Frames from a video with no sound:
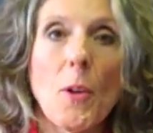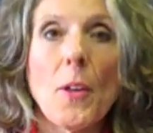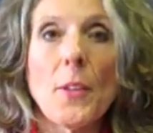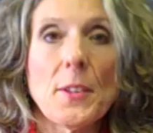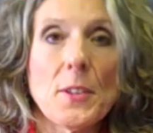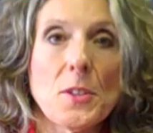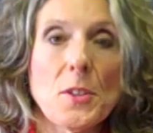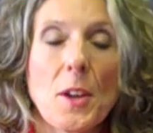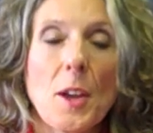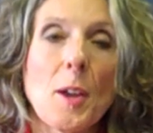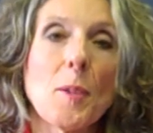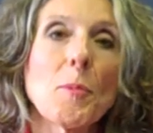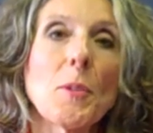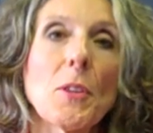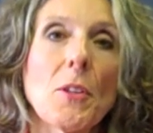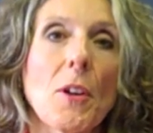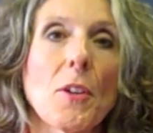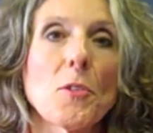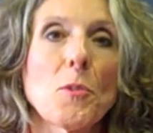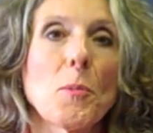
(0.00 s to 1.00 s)
all this time
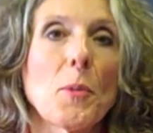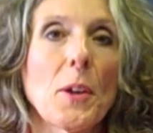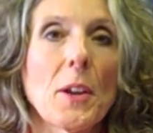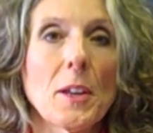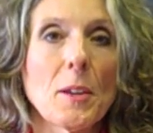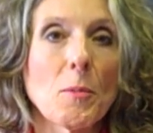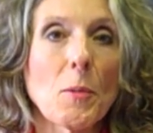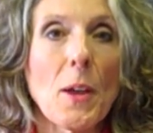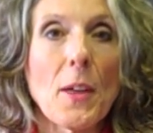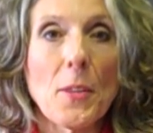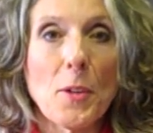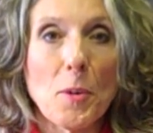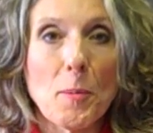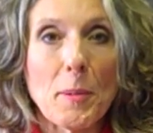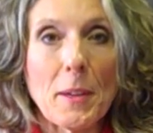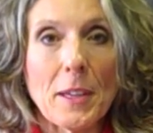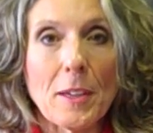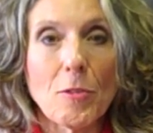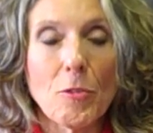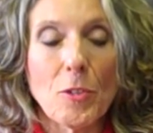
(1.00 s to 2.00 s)
with Doctor Bragdon while they're
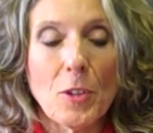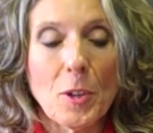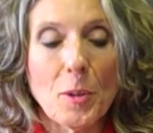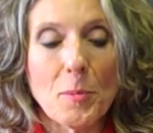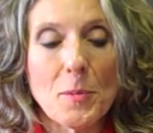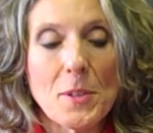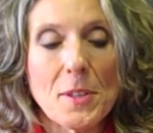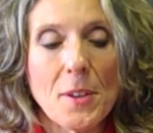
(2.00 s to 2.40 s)
being filmed.